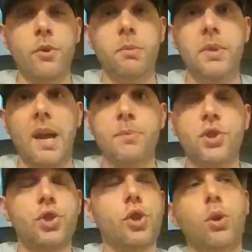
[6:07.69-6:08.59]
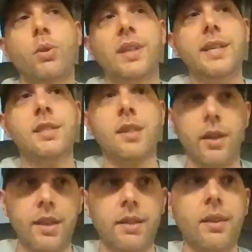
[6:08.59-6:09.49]
it would be absolutely
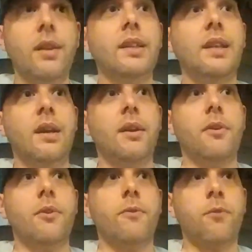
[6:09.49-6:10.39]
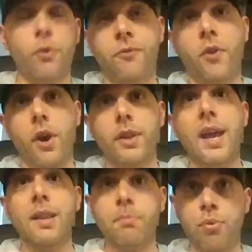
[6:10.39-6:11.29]
stunning for
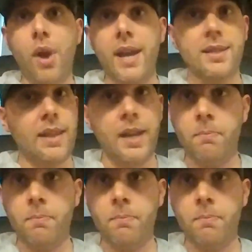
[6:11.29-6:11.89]
fun and price.